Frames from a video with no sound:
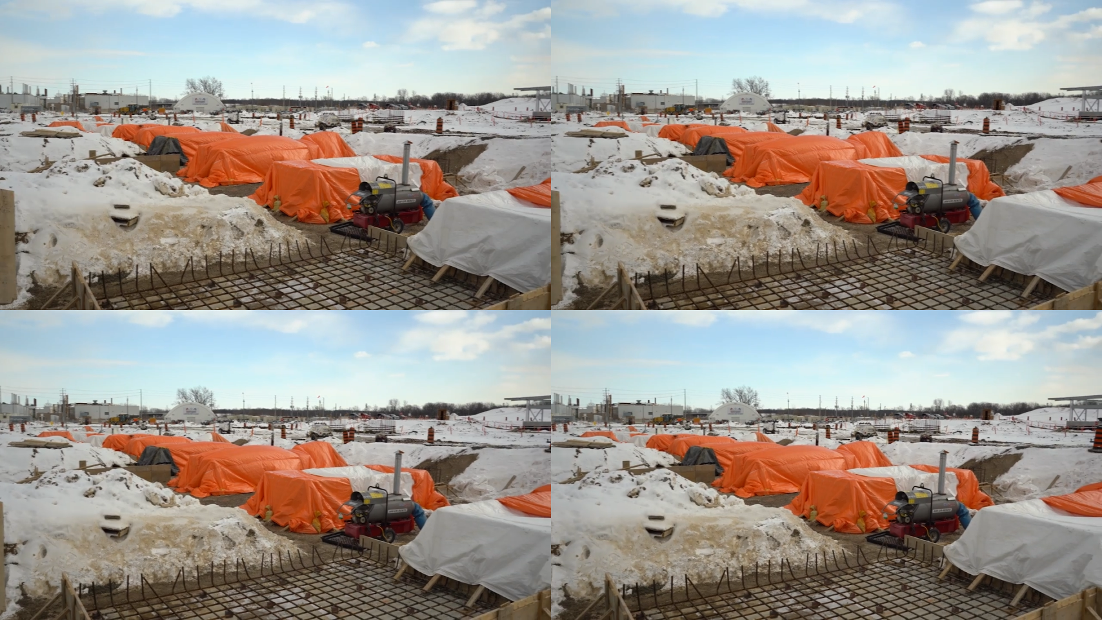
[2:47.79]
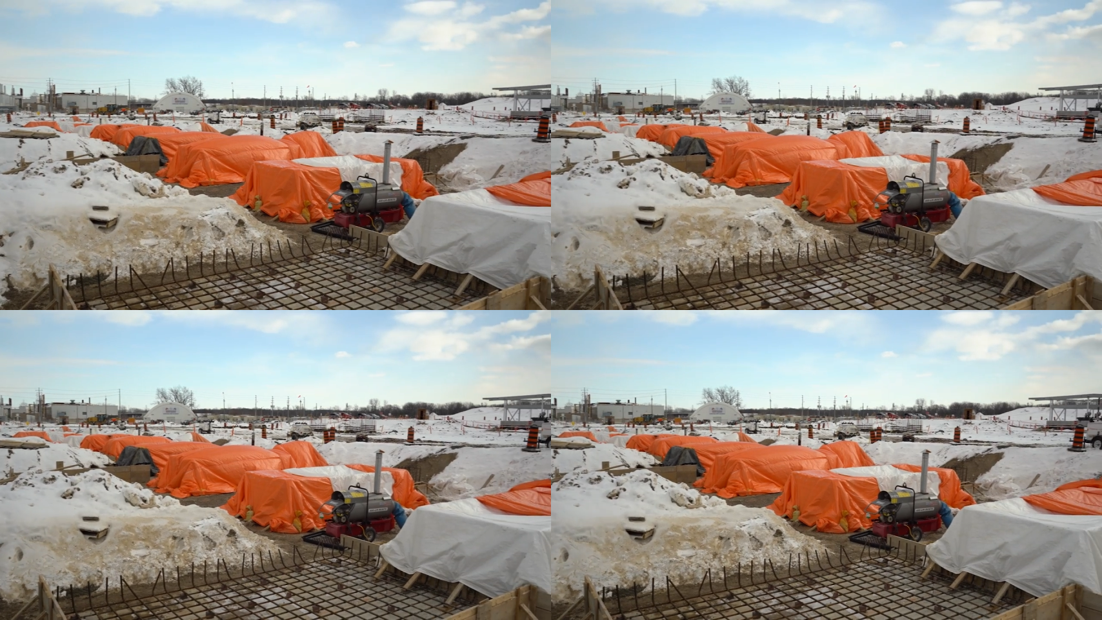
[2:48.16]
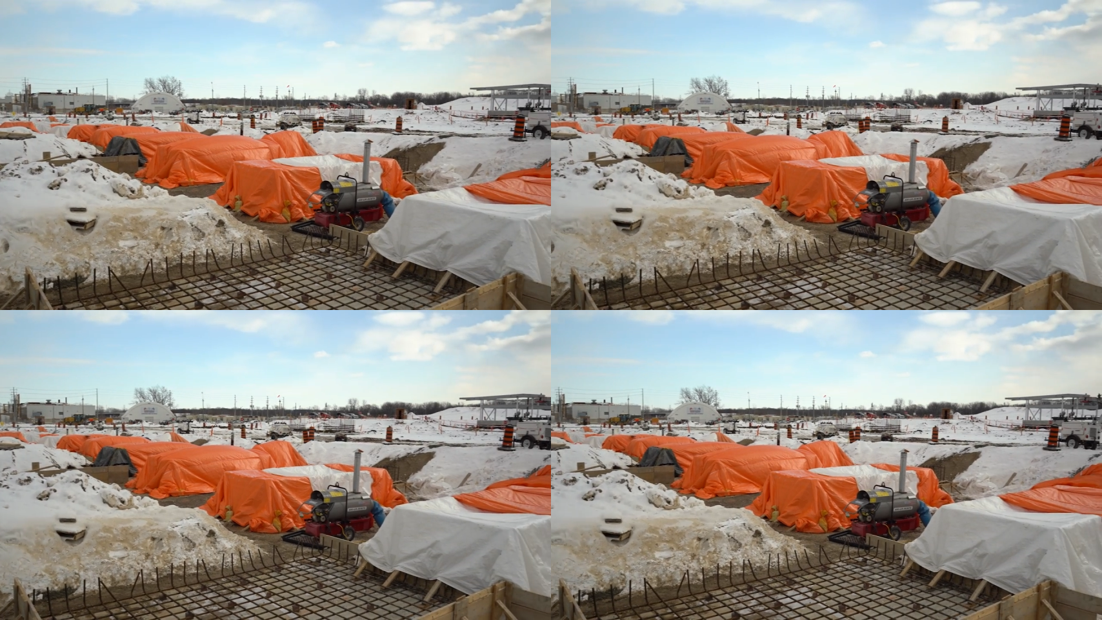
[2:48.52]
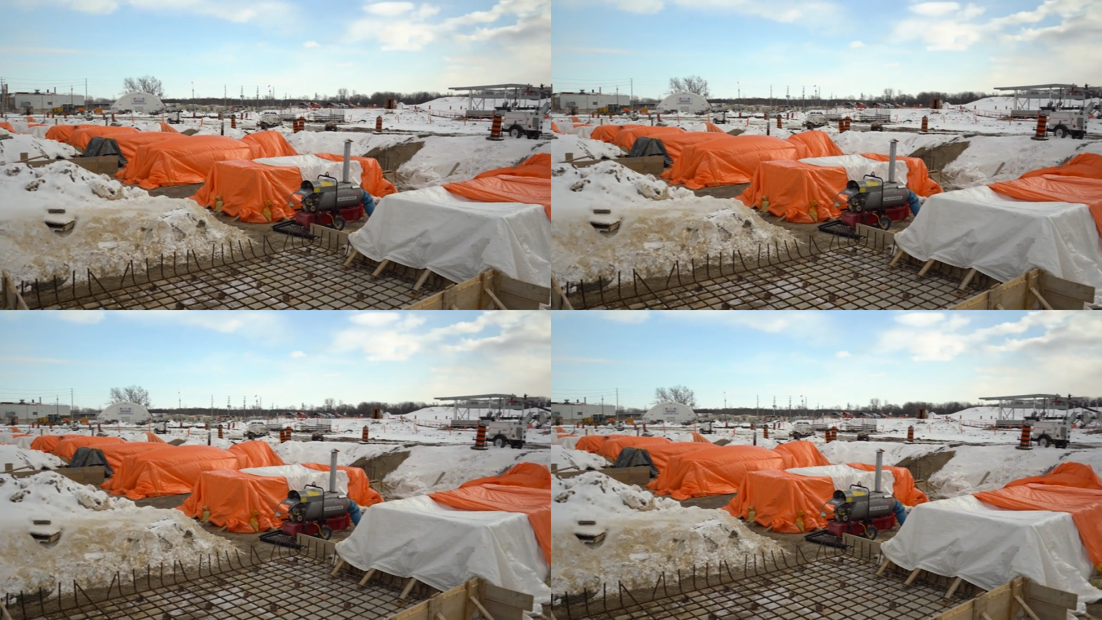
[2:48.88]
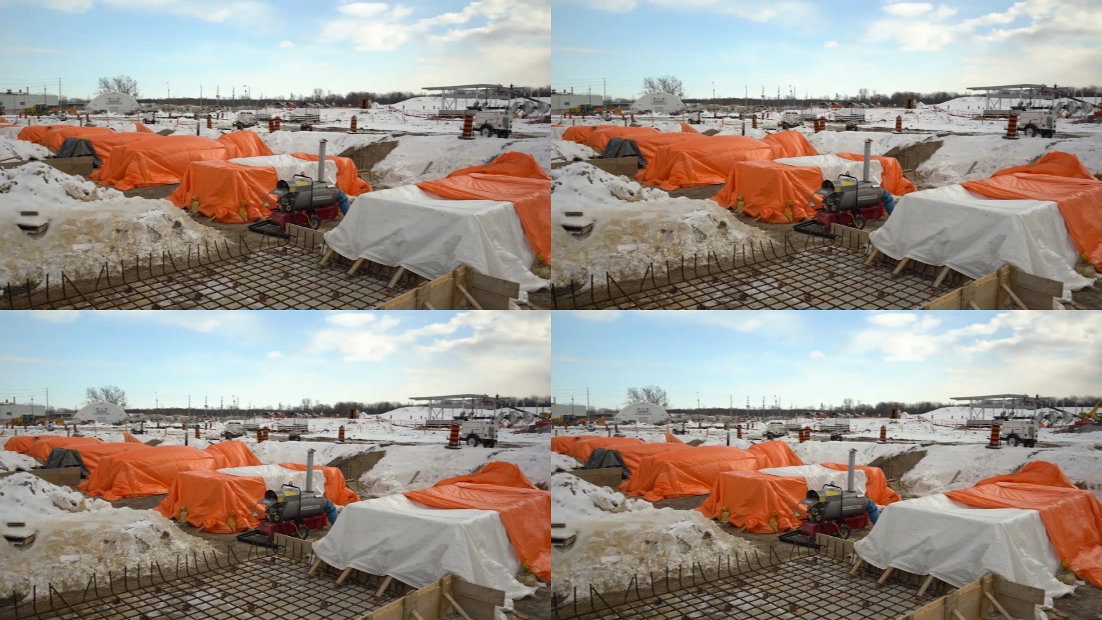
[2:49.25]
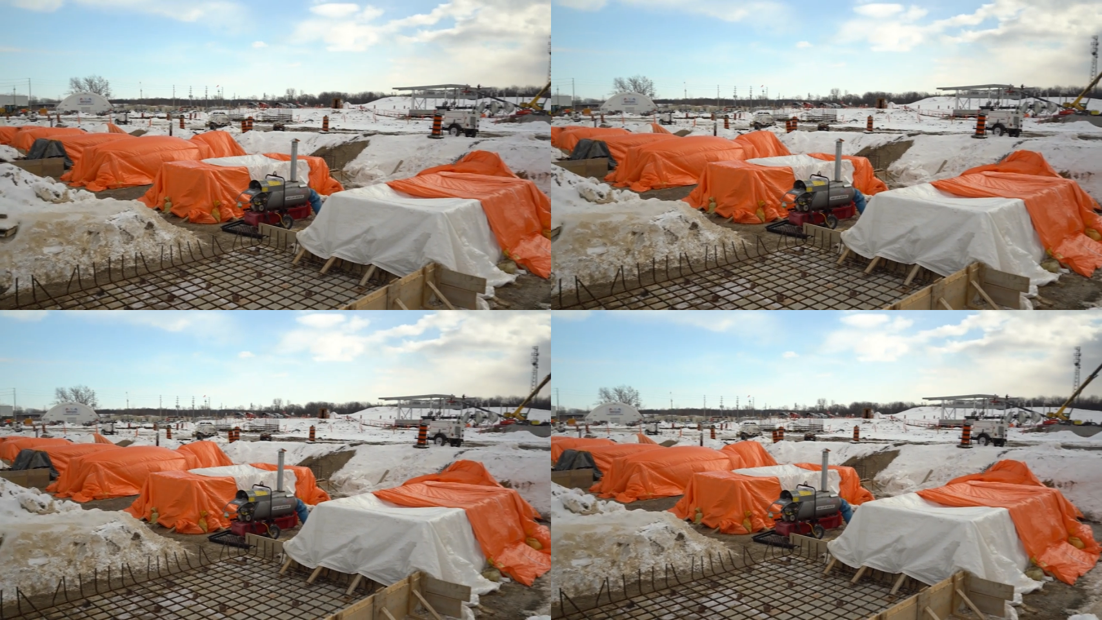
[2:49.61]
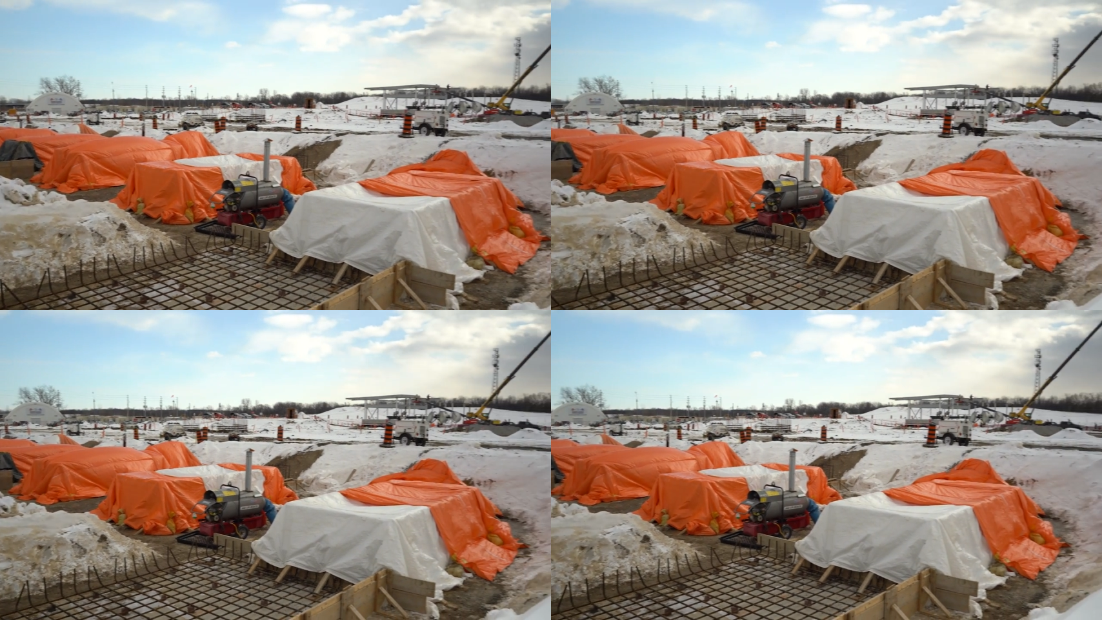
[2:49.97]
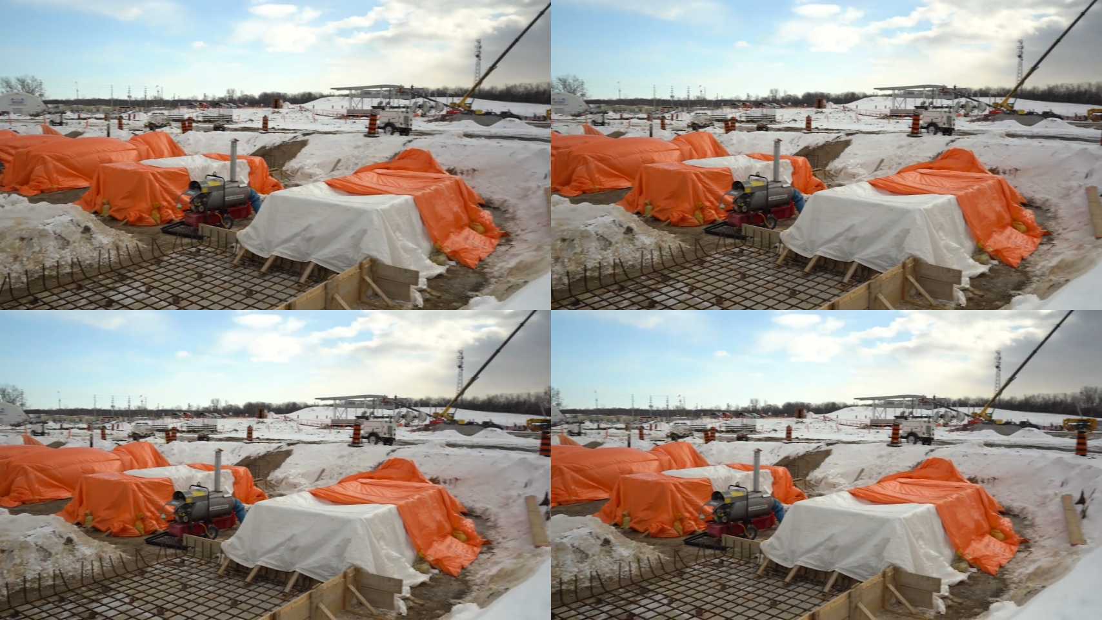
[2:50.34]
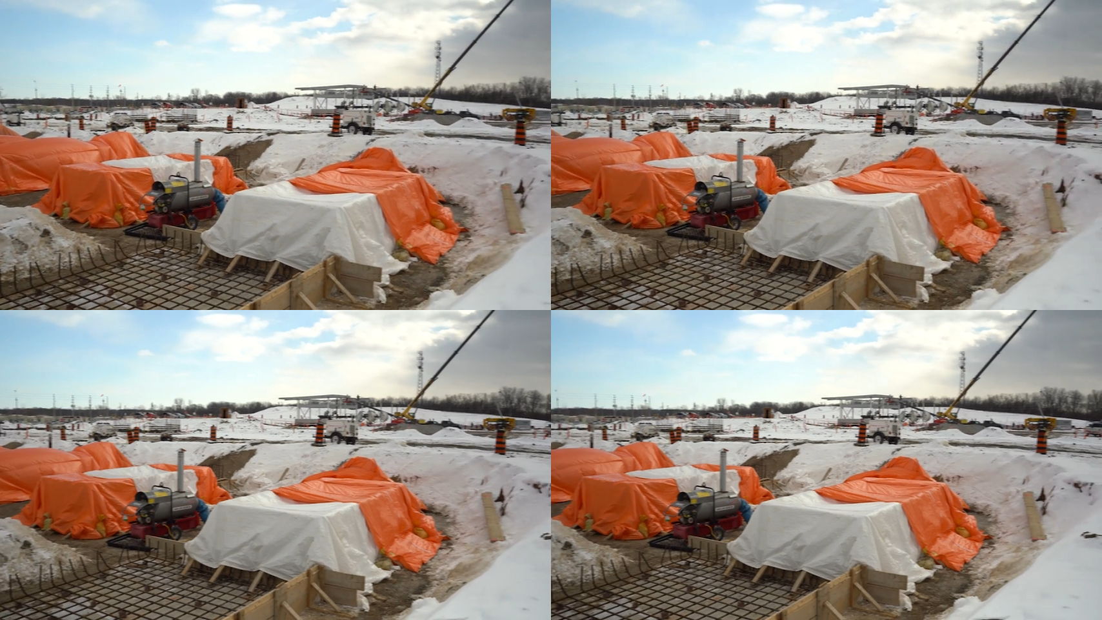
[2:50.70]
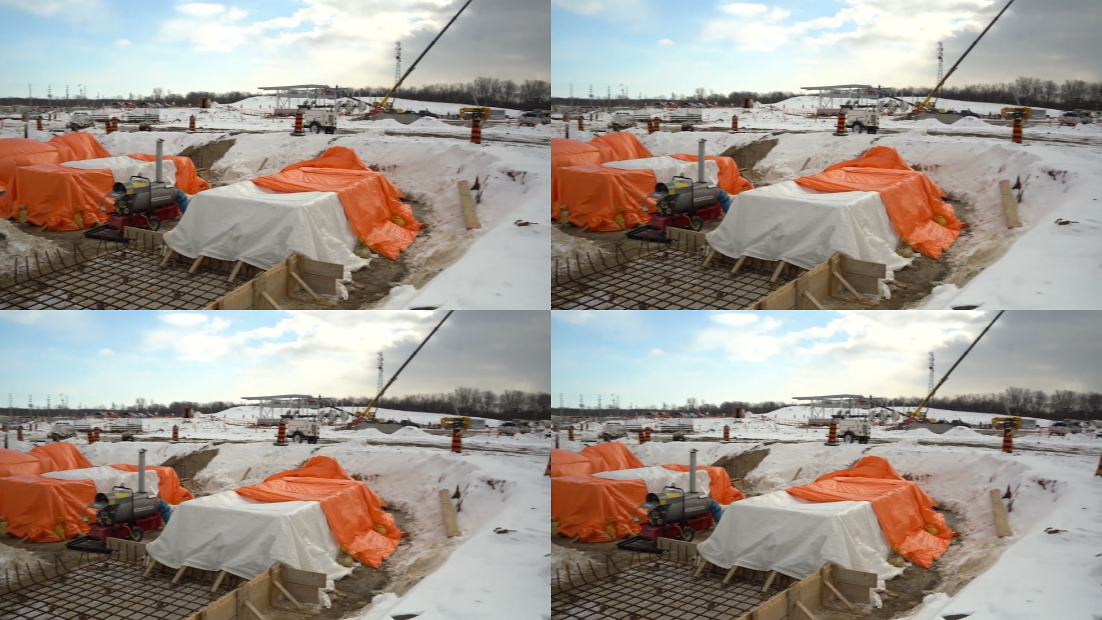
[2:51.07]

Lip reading: Nobody's mouth can be seen.